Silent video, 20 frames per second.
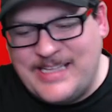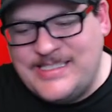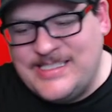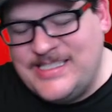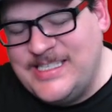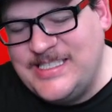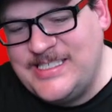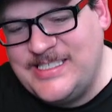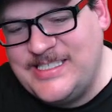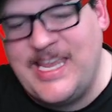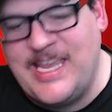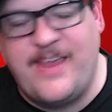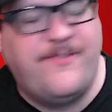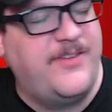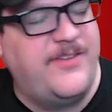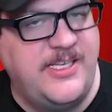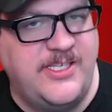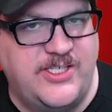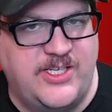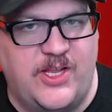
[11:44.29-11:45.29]
the
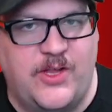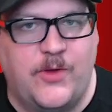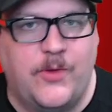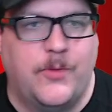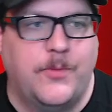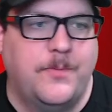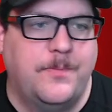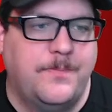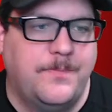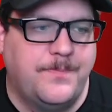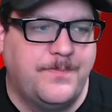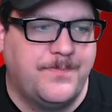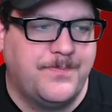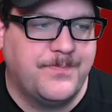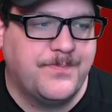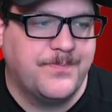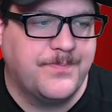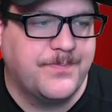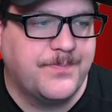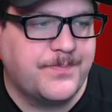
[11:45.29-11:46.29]
safety zone.
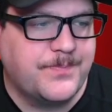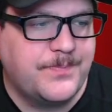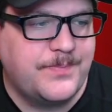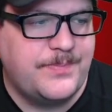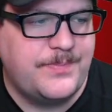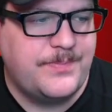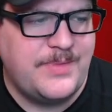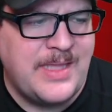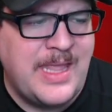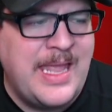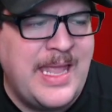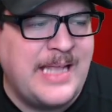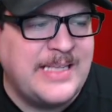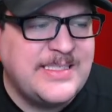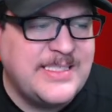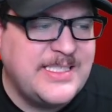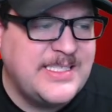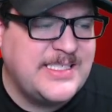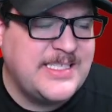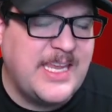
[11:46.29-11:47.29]
That's
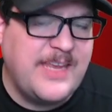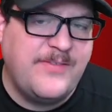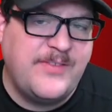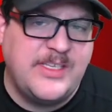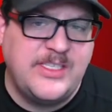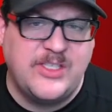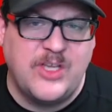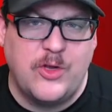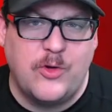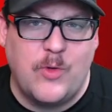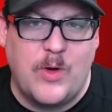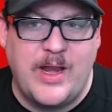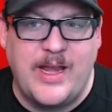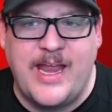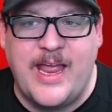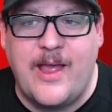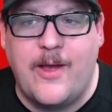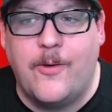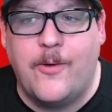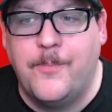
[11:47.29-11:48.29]
the safety zone right
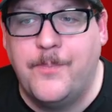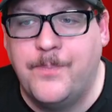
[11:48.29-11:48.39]
now.